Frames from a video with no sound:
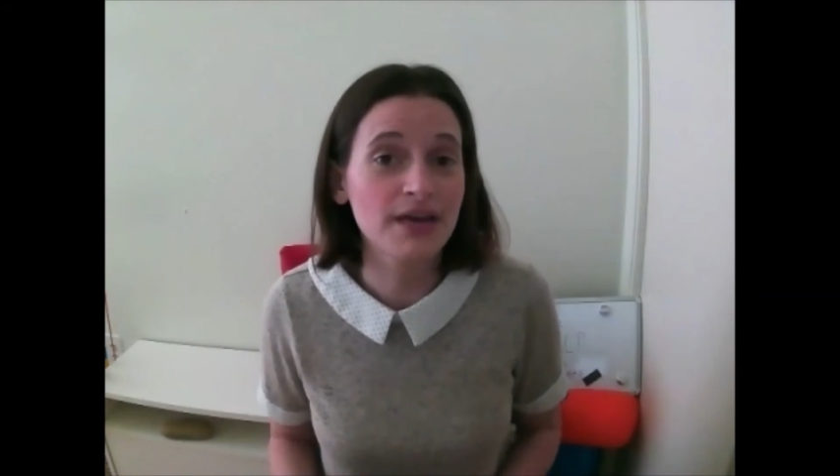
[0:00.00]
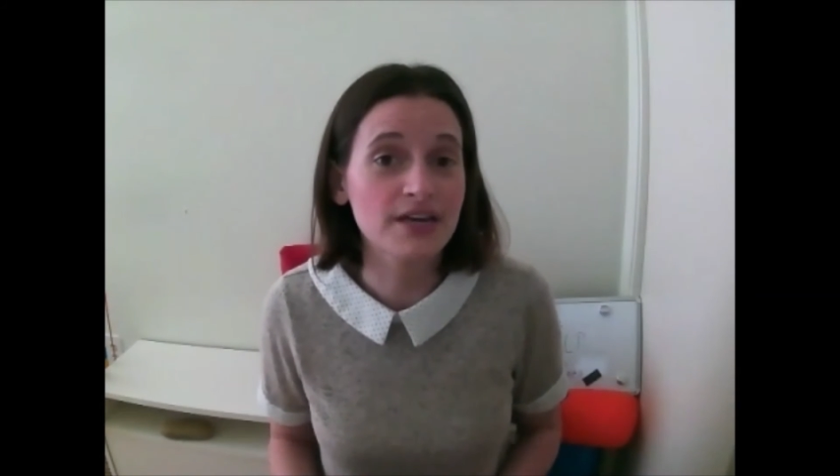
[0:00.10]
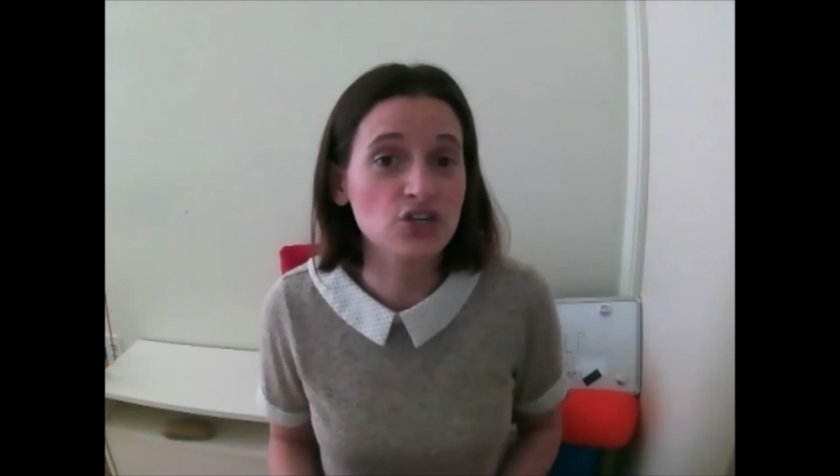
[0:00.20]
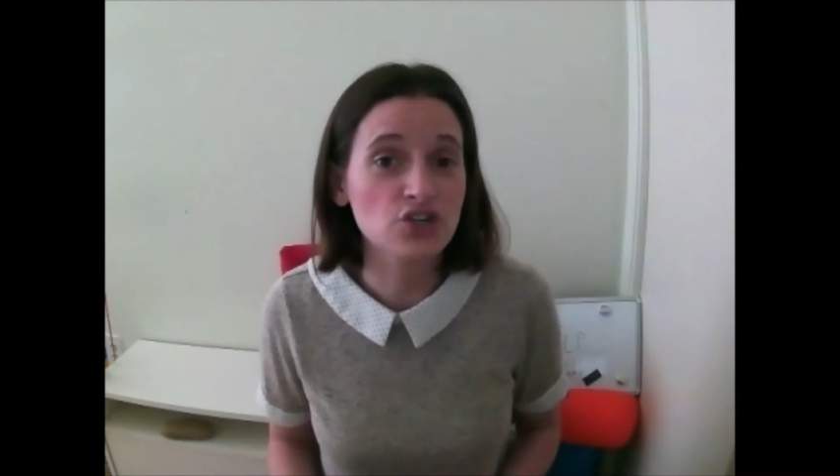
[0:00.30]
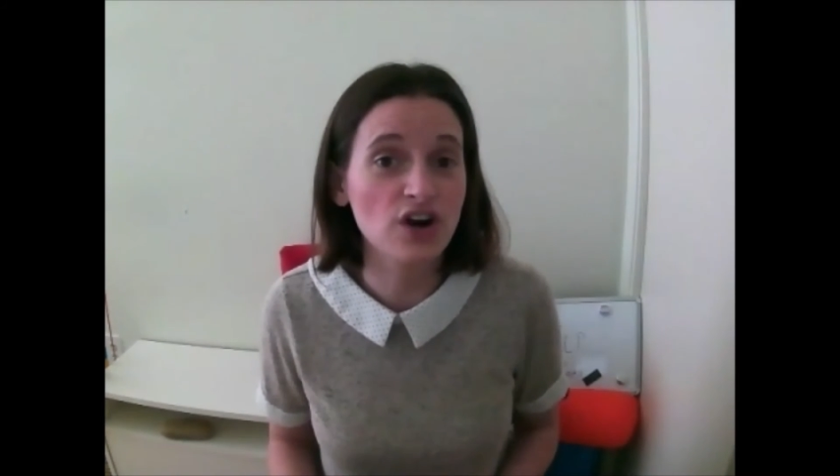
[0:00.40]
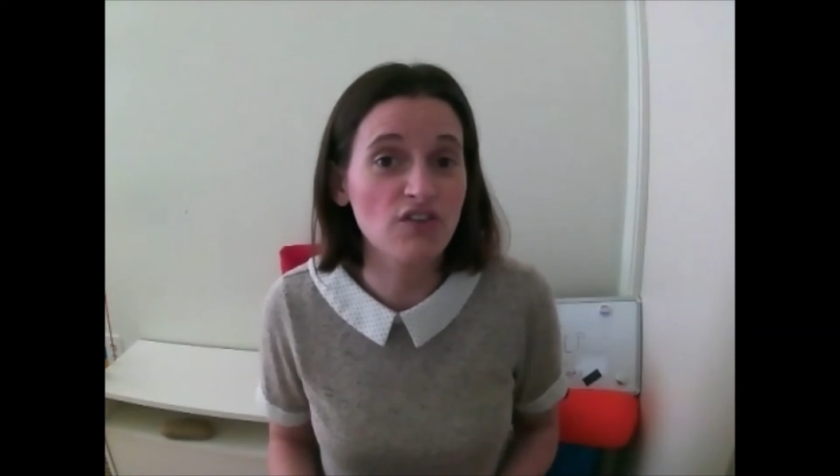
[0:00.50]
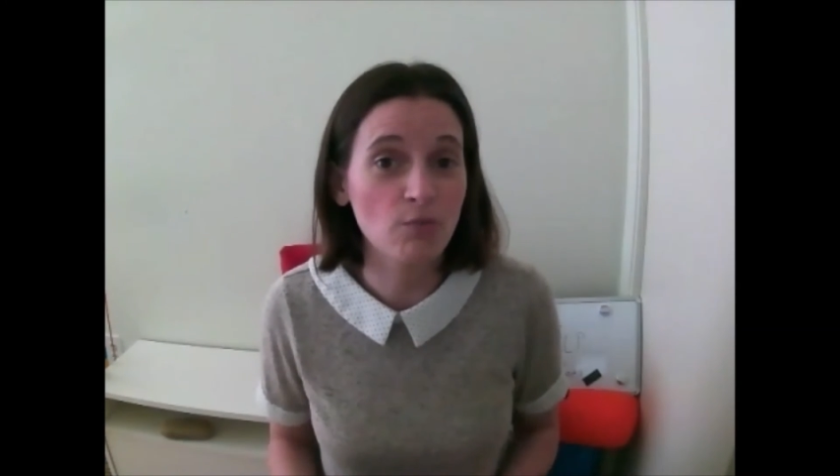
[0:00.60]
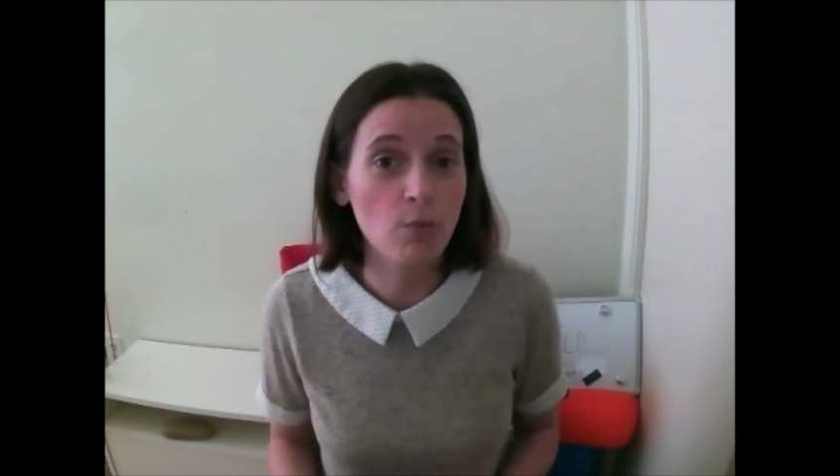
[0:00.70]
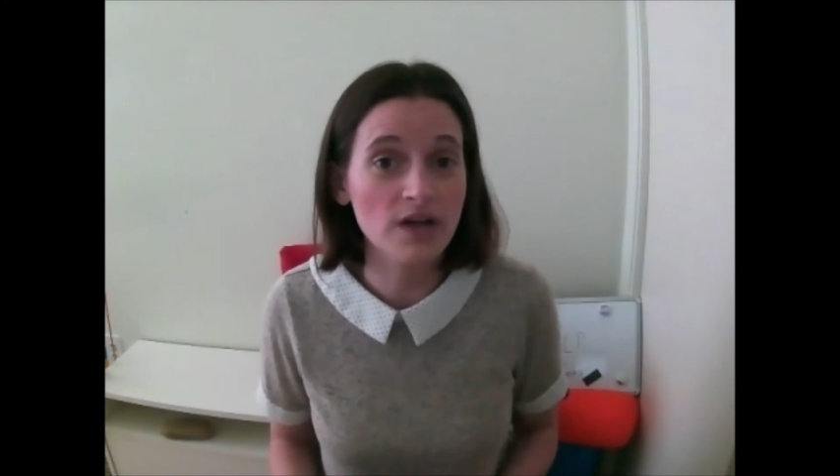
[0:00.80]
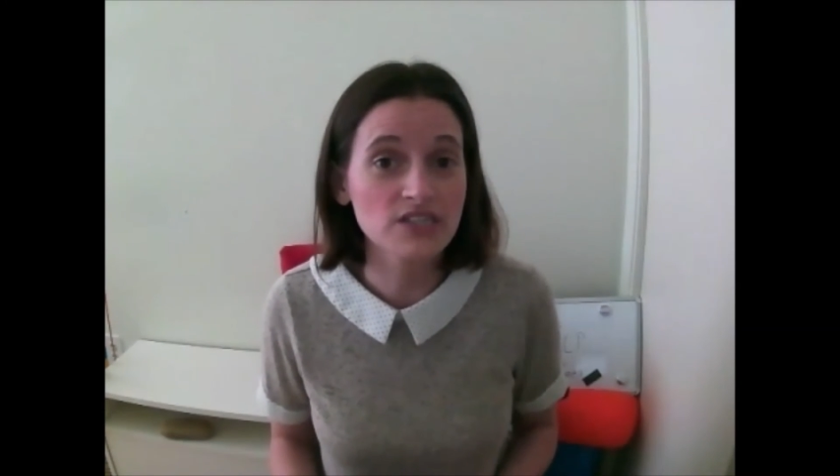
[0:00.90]
picture of
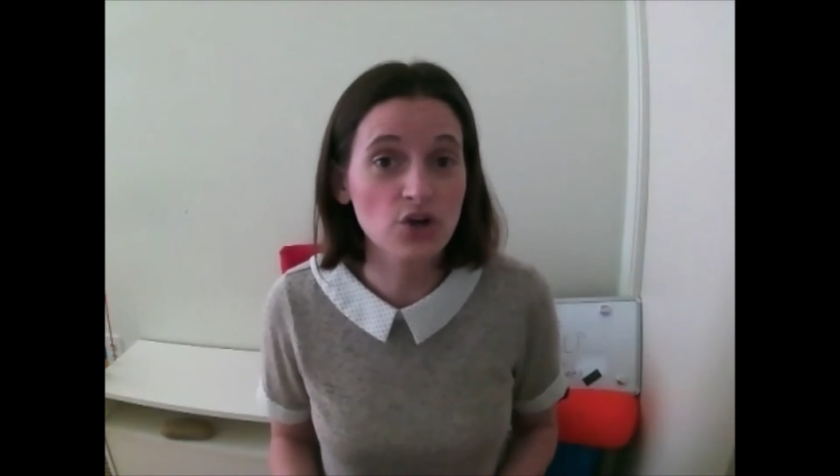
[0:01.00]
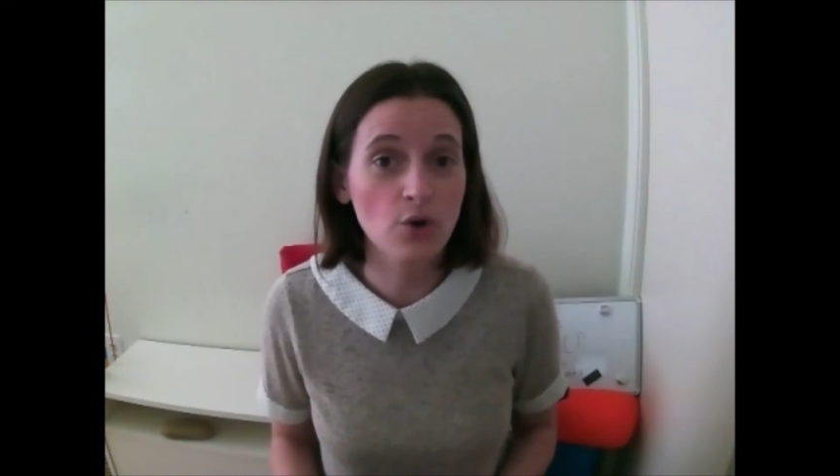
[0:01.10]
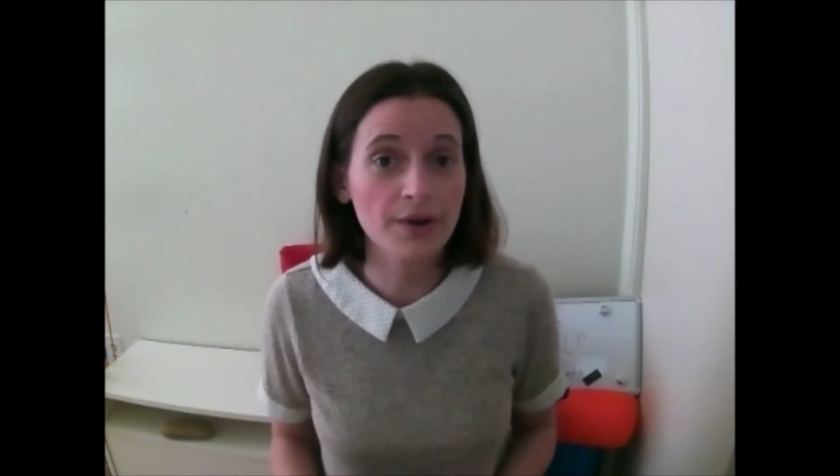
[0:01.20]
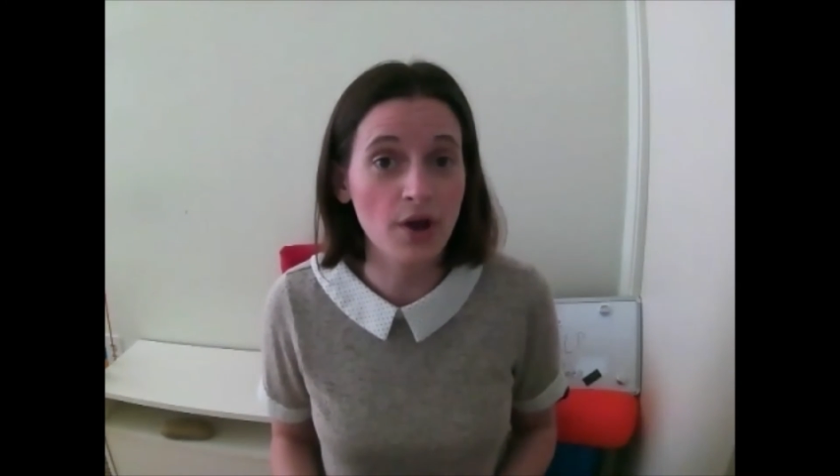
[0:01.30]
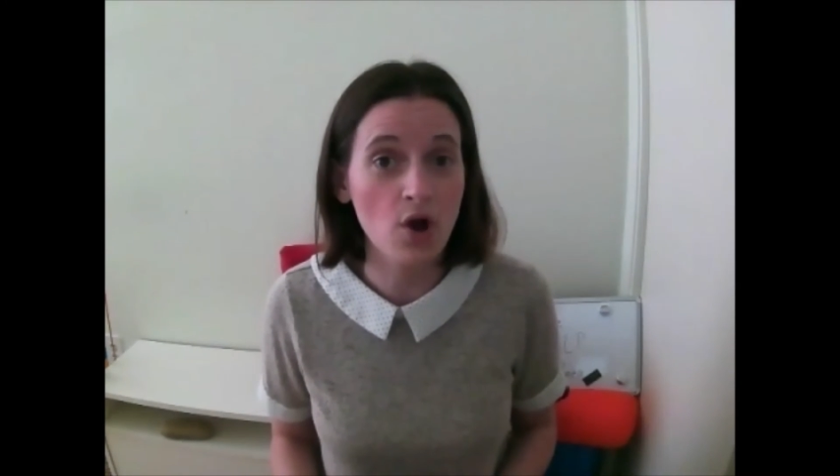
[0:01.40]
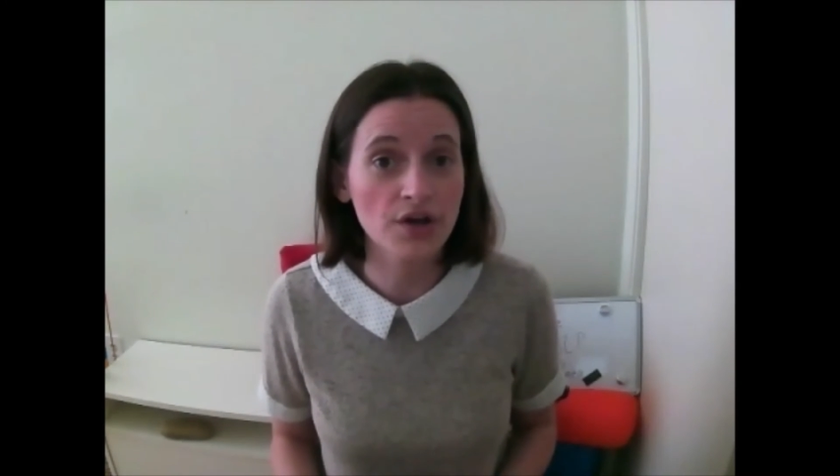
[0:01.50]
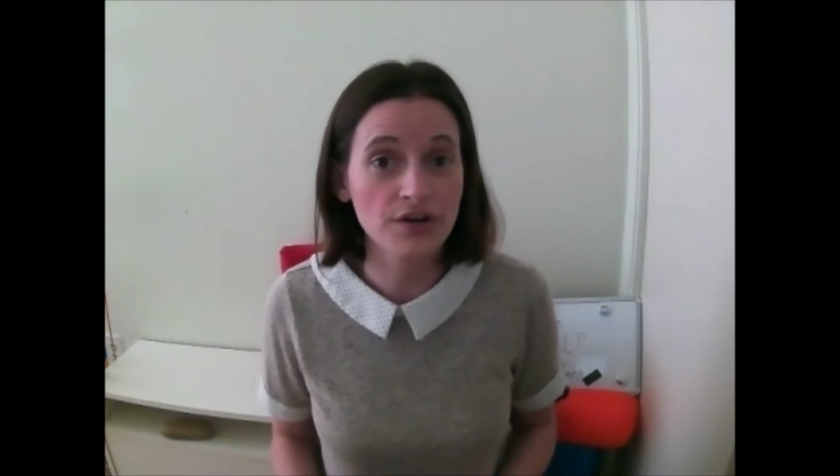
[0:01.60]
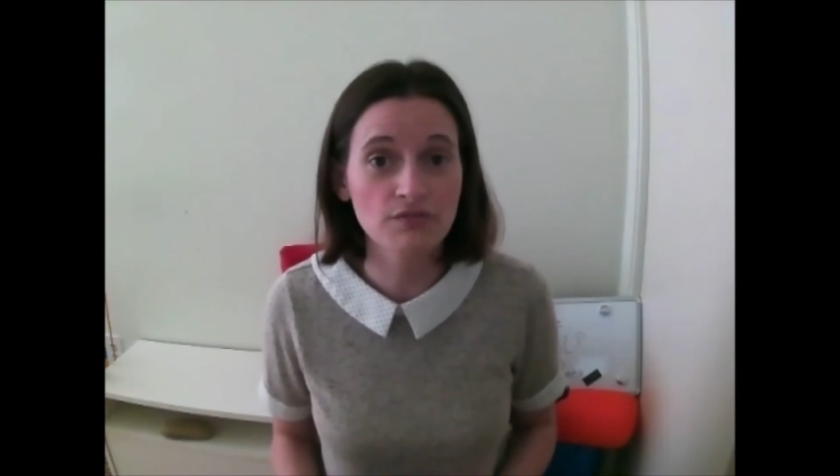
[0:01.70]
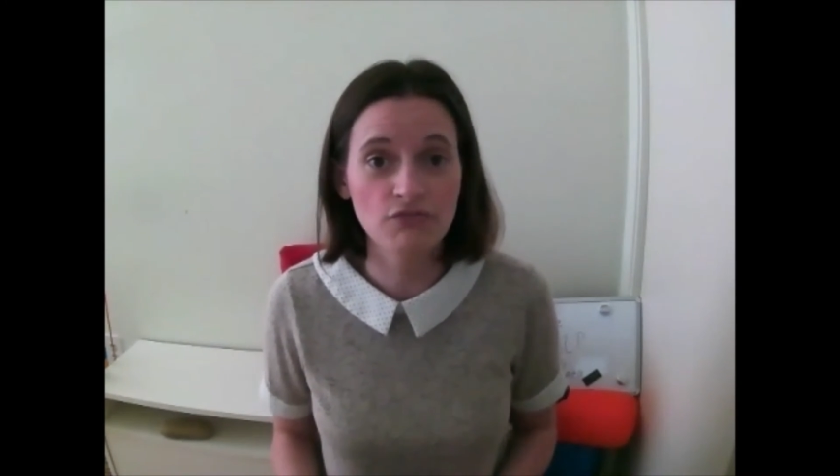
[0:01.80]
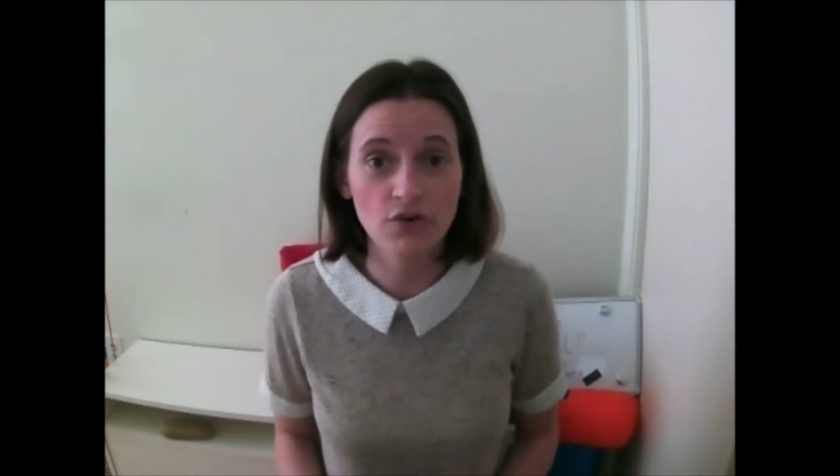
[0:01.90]
what's going
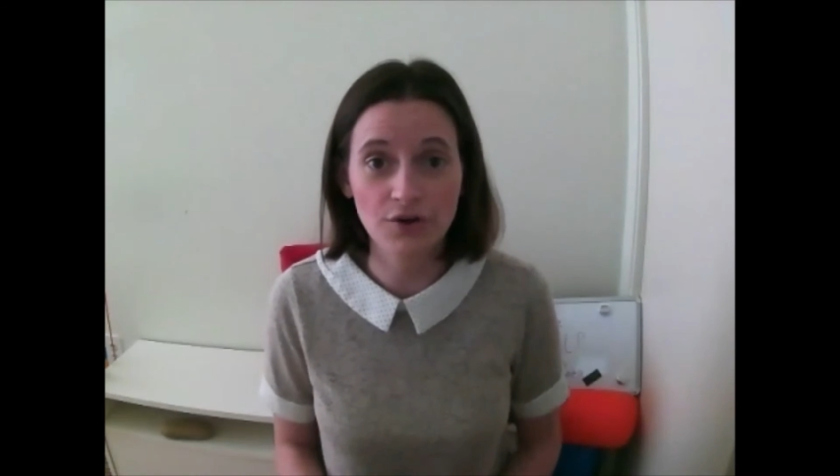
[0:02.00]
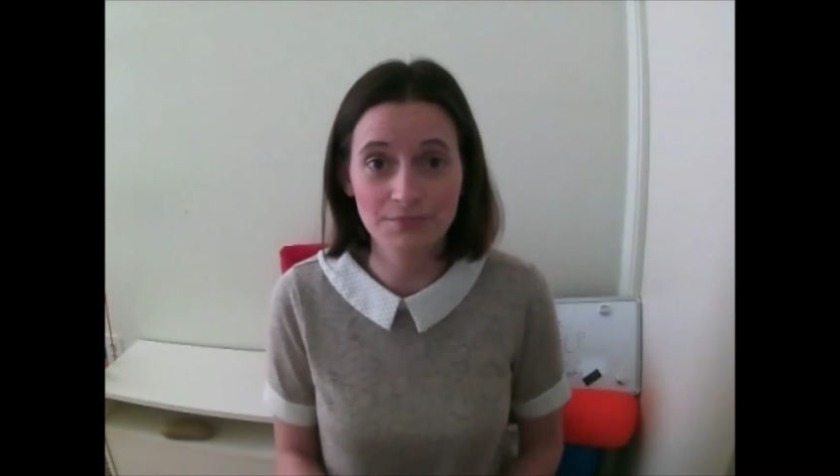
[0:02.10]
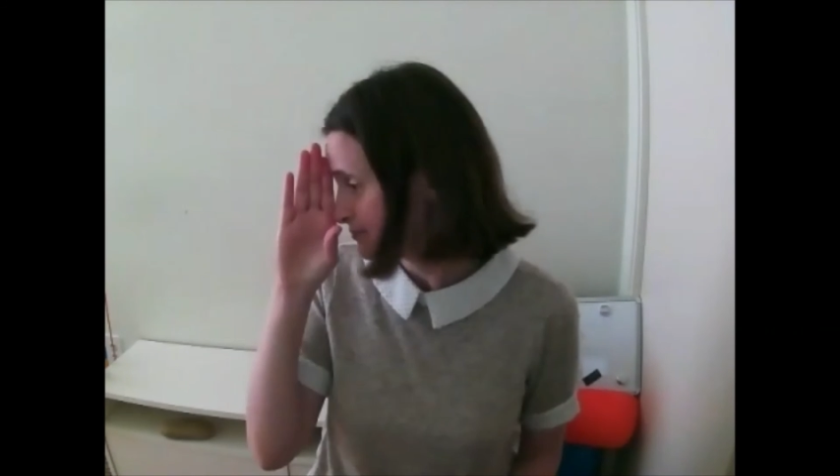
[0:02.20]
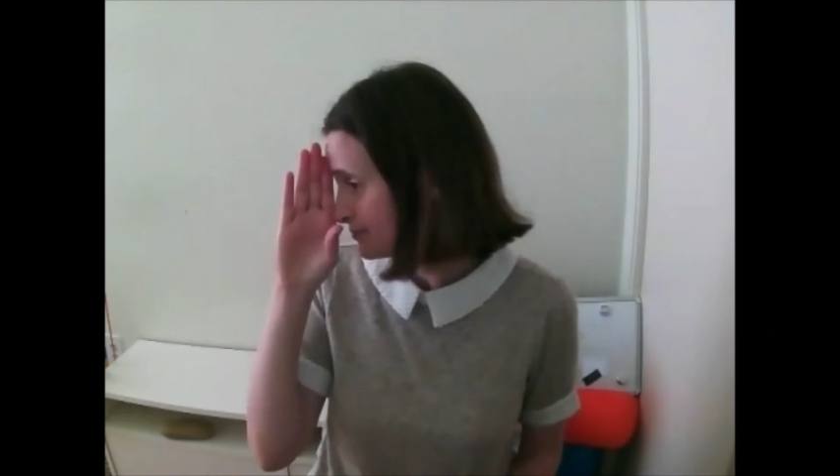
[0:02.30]
on from